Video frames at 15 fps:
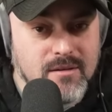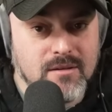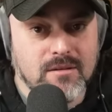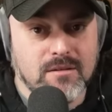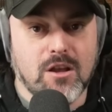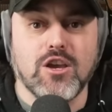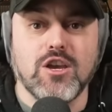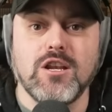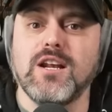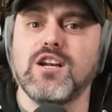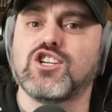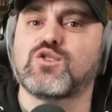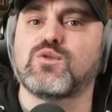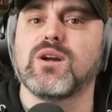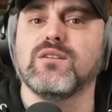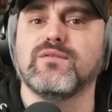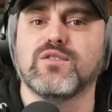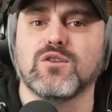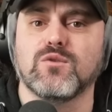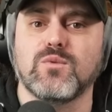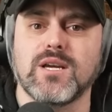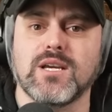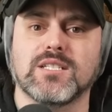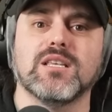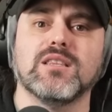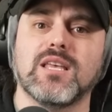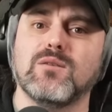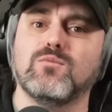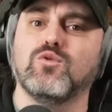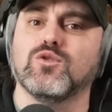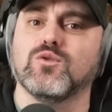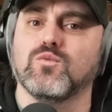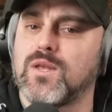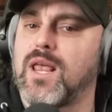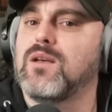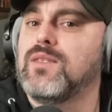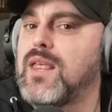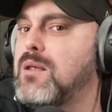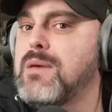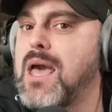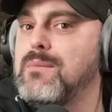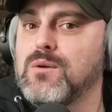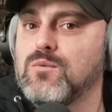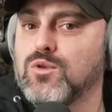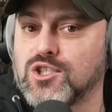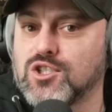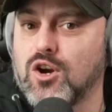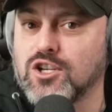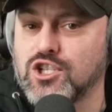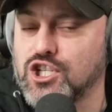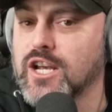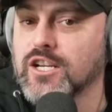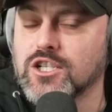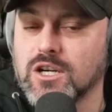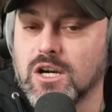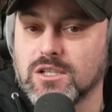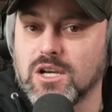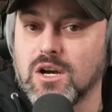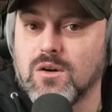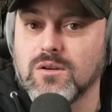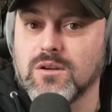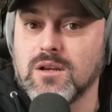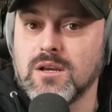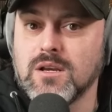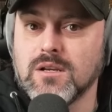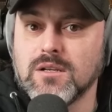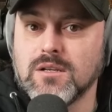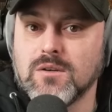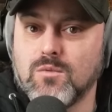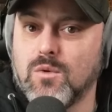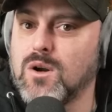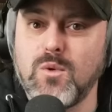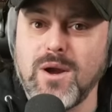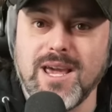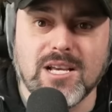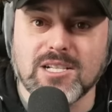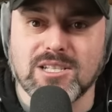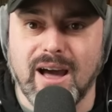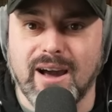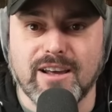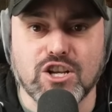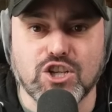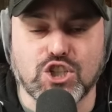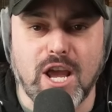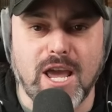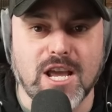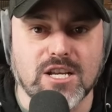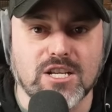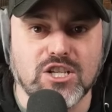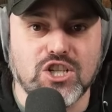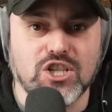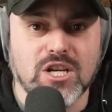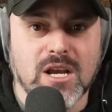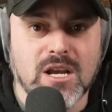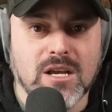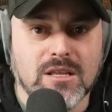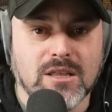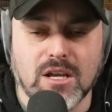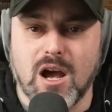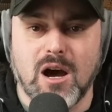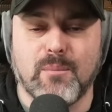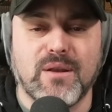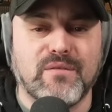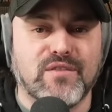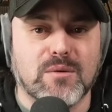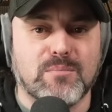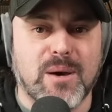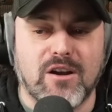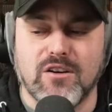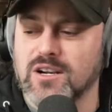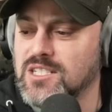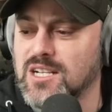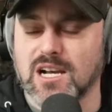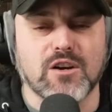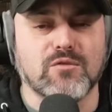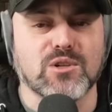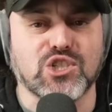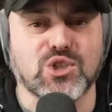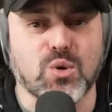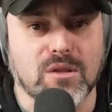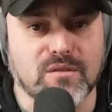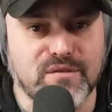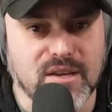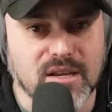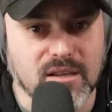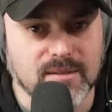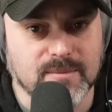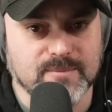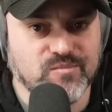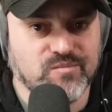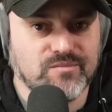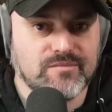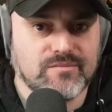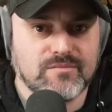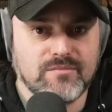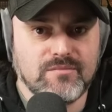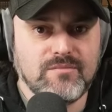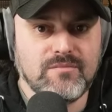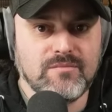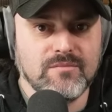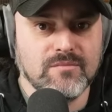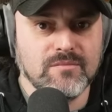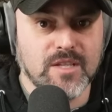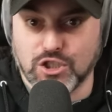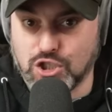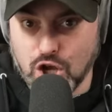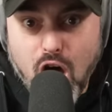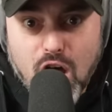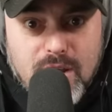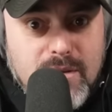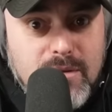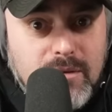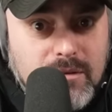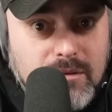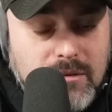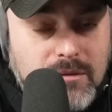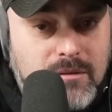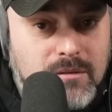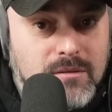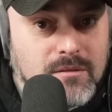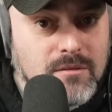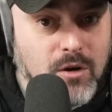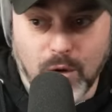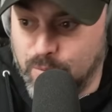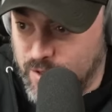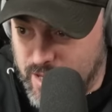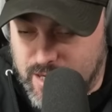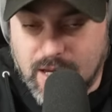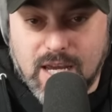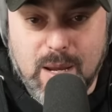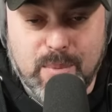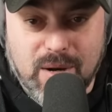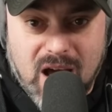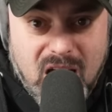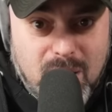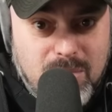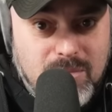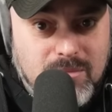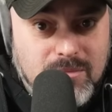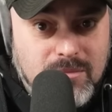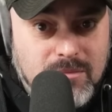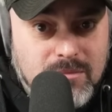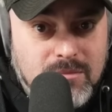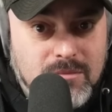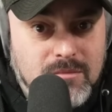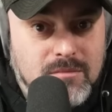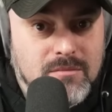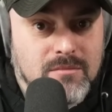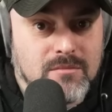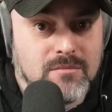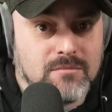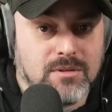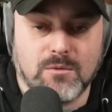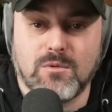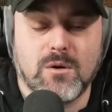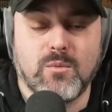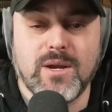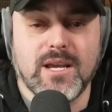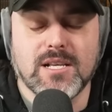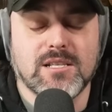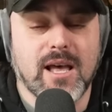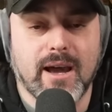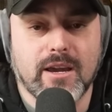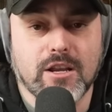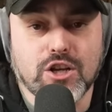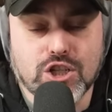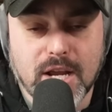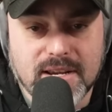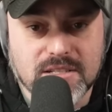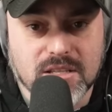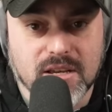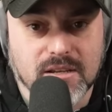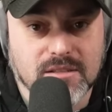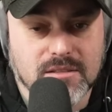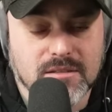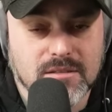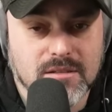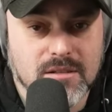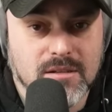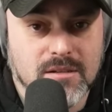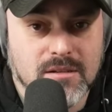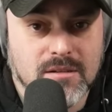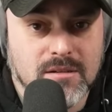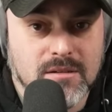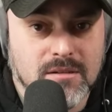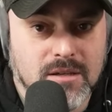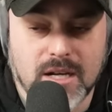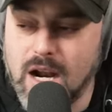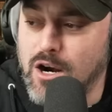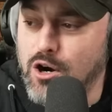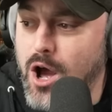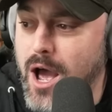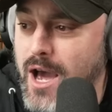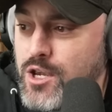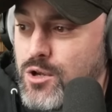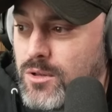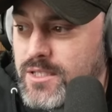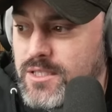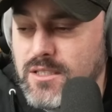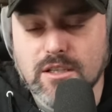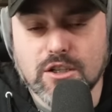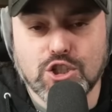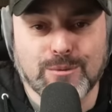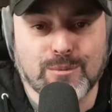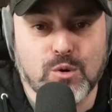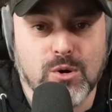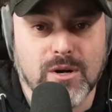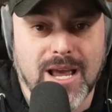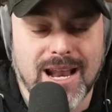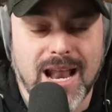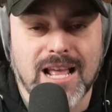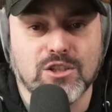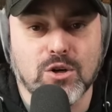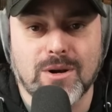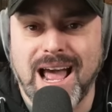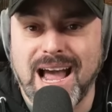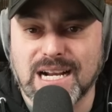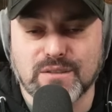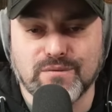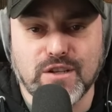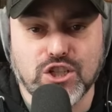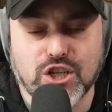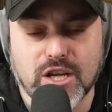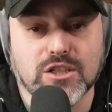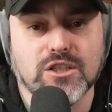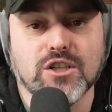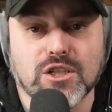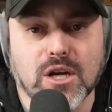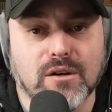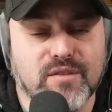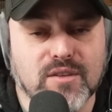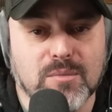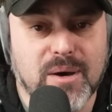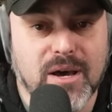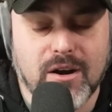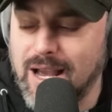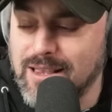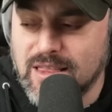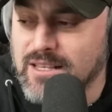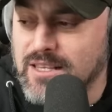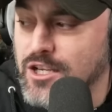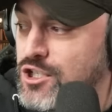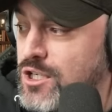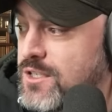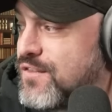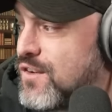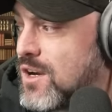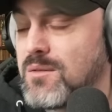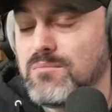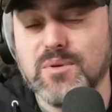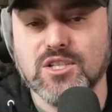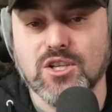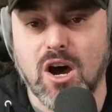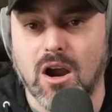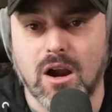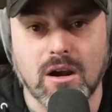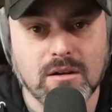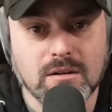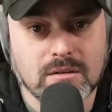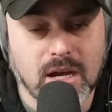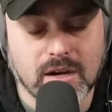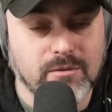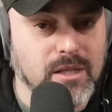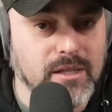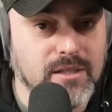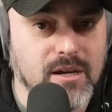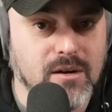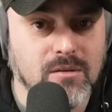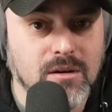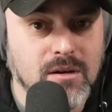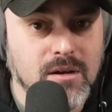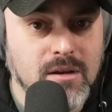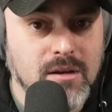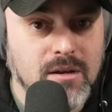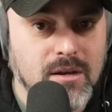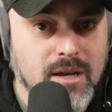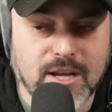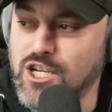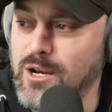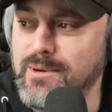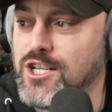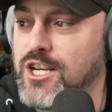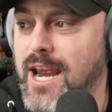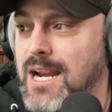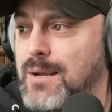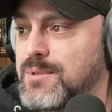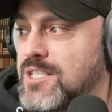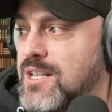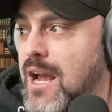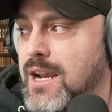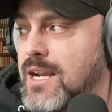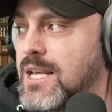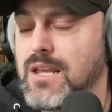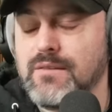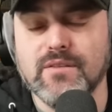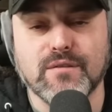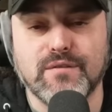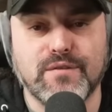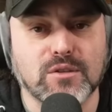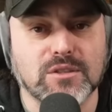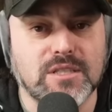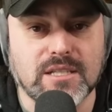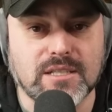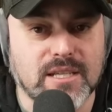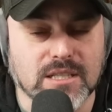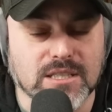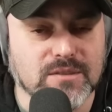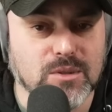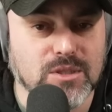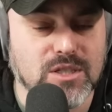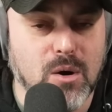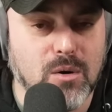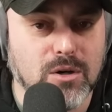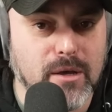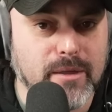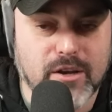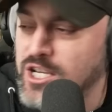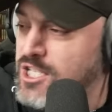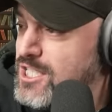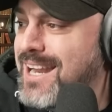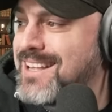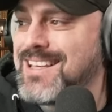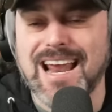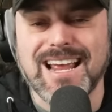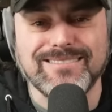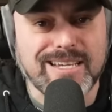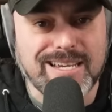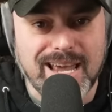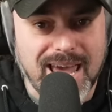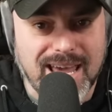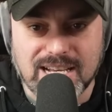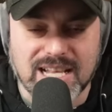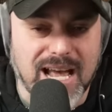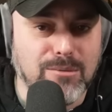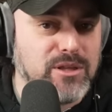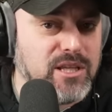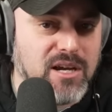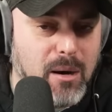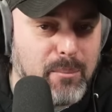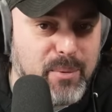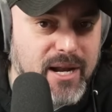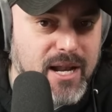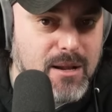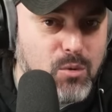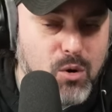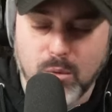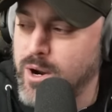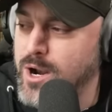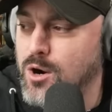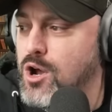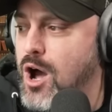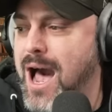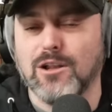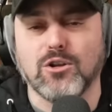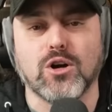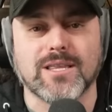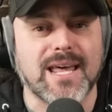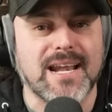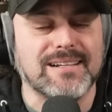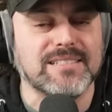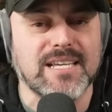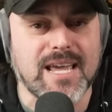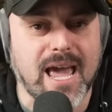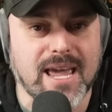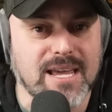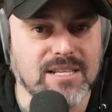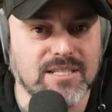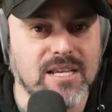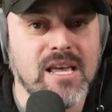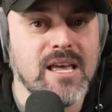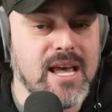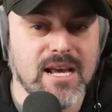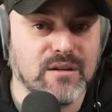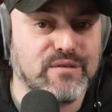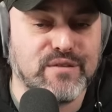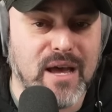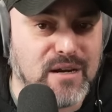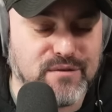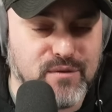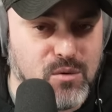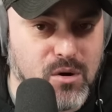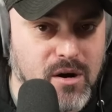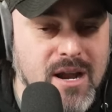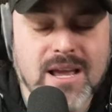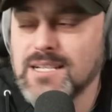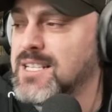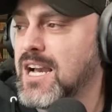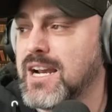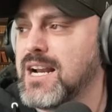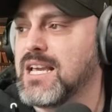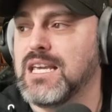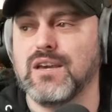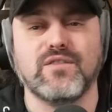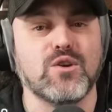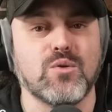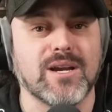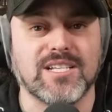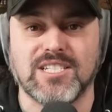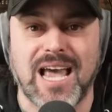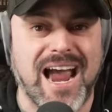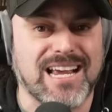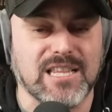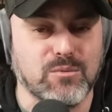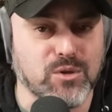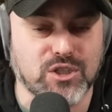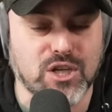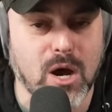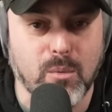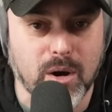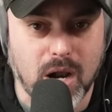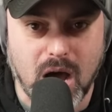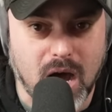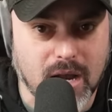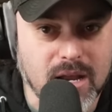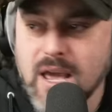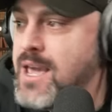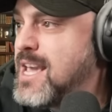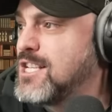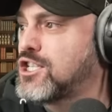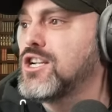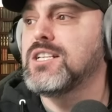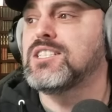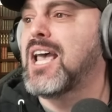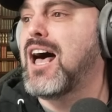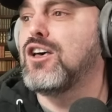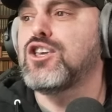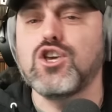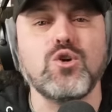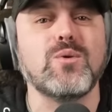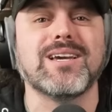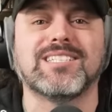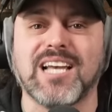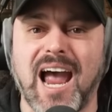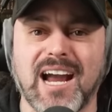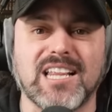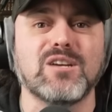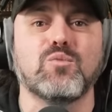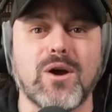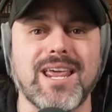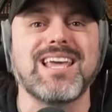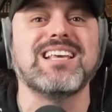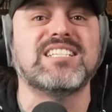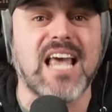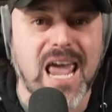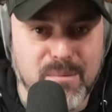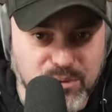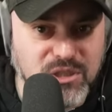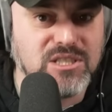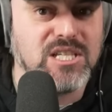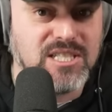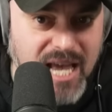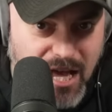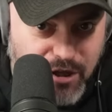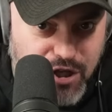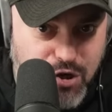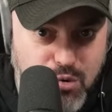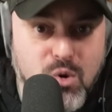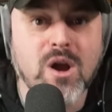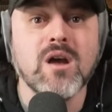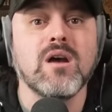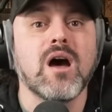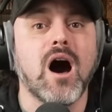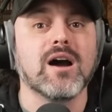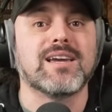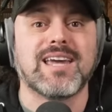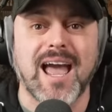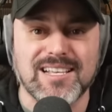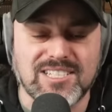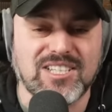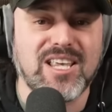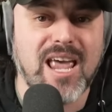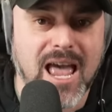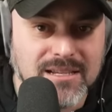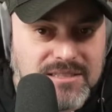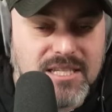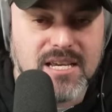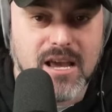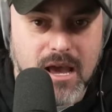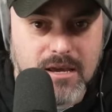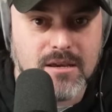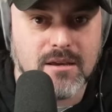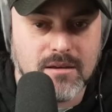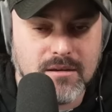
No, you need a string of good weeks, and then maybe we'll start changing our tone. 1 week is not going to change the company for the better, and it's not going to restore the feeling. It's good. Hopefully they can keep it up. But 1 week is not going to change things. And know how you listen to Jim Cornette and don't actively change the show for the better. I think that's just fucking bizarre. I really do. And Jimmy Jacobs is not going to give you the full details of what's going on there. He signed an NDA. He's not with the company anymore. We don't know how long that NDA is in effect for. He's not going to give you exactly what's going on. He's going to tell you exactly what he is able to tell you against the NDA.